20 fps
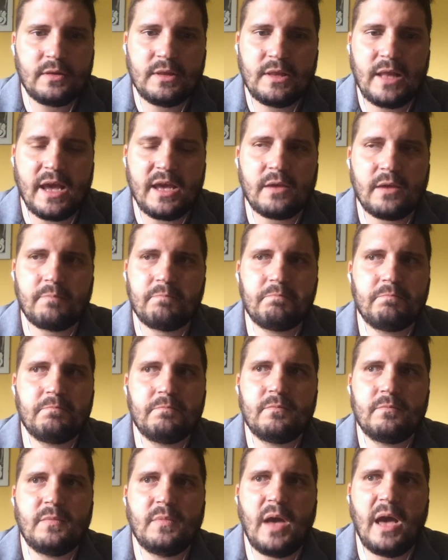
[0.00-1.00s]
Like,
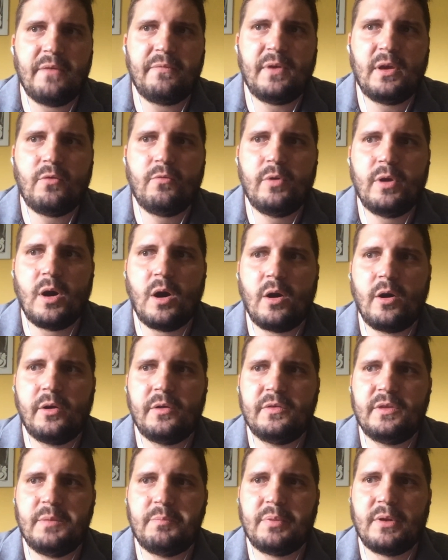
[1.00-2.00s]
I think we are
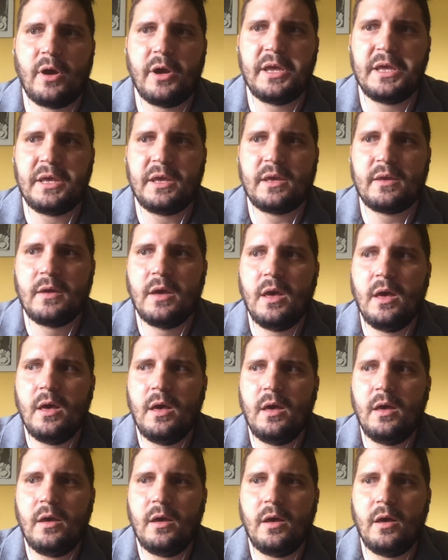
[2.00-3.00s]
deploying
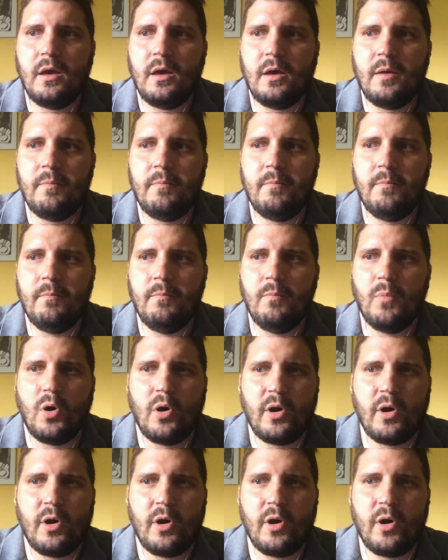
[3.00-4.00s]

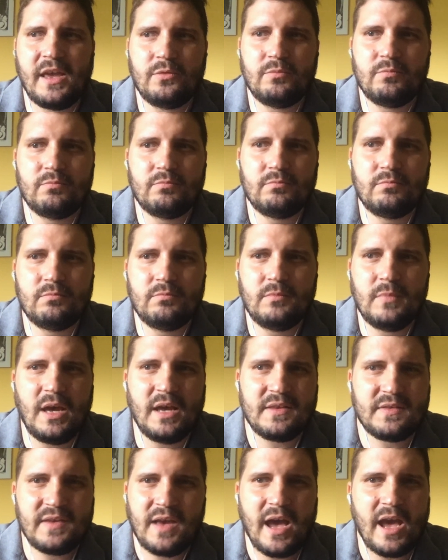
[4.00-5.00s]
more than
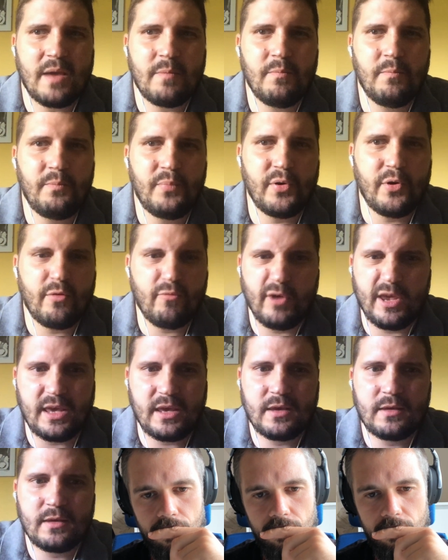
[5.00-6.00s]
a time per
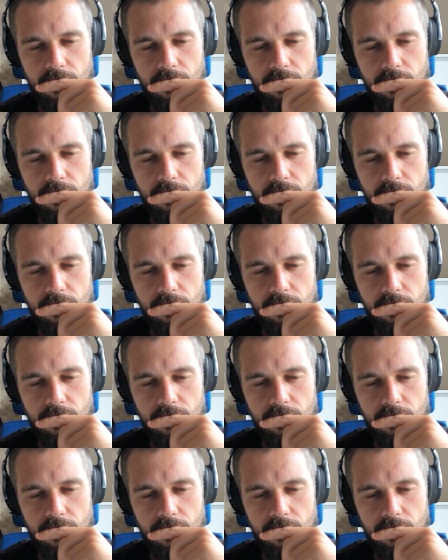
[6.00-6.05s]
week.